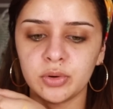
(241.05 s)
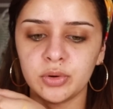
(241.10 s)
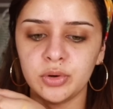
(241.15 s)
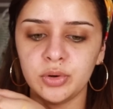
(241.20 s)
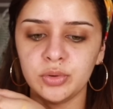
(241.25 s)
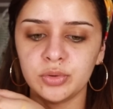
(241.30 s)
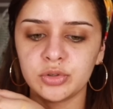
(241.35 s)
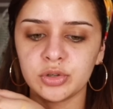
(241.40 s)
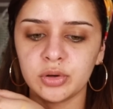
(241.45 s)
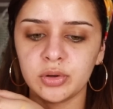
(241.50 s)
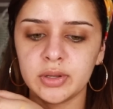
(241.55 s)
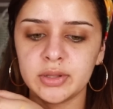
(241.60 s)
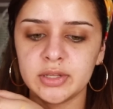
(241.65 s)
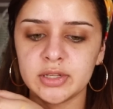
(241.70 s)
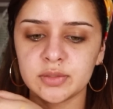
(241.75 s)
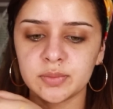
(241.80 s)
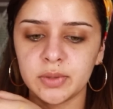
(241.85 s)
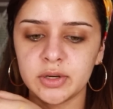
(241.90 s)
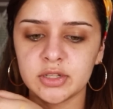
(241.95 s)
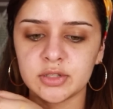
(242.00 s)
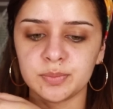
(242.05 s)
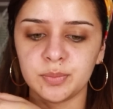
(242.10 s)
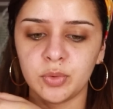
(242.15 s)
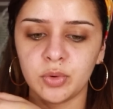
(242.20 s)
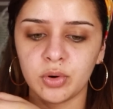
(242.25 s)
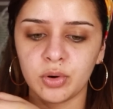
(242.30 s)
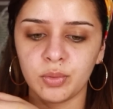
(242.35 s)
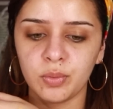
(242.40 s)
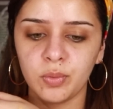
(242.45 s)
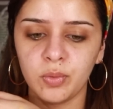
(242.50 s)
neutral and this one is
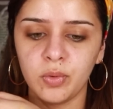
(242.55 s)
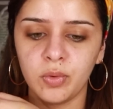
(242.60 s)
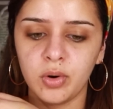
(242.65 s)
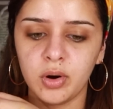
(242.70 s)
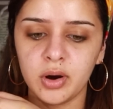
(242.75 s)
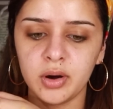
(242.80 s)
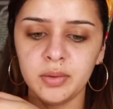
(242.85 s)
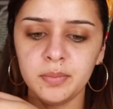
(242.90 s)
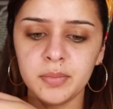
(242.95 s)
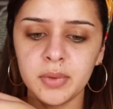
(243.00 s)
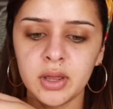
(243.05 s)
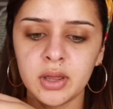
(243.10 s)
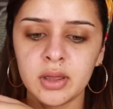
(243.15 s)
more warm.